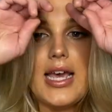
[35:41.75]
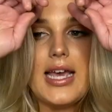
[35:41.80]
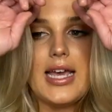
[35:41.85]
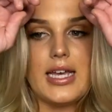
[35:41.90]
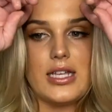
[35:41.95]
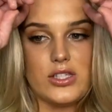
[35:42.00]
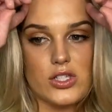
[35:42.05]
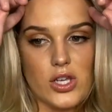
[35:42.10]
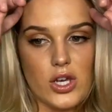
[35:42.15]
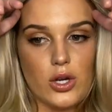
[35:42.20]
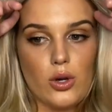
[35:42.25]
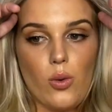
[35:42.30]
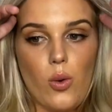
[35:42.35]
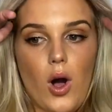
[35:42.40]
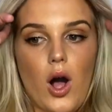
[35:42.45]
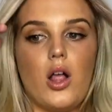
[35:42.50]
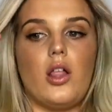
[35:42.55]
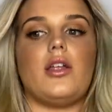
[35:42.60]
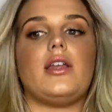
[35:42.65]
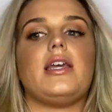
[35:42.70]
is good
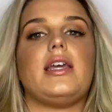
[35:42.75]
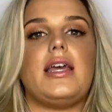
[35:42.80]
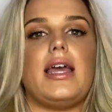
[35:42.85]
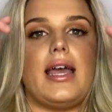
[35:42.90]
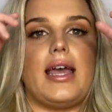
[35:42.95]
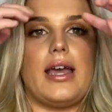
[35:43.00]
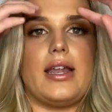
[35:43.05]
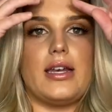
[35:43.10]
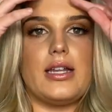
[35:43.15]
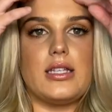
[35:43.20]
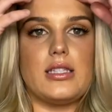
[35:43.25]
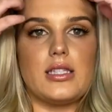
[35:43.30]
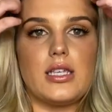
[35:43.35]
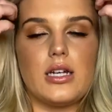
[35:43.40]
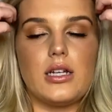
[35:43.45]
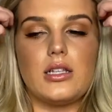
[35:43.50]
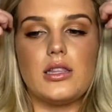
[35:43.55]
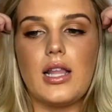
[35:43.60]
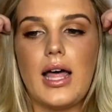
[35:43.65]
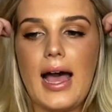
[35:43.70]
quality and is
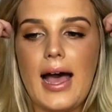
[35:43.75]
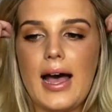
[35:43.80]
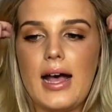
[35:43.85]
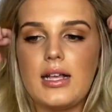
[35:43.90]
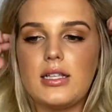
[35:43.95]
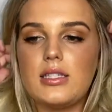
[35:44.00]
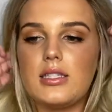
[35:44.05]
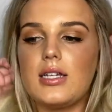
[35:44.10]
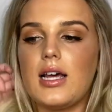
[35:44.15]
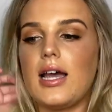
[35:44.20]
going to last,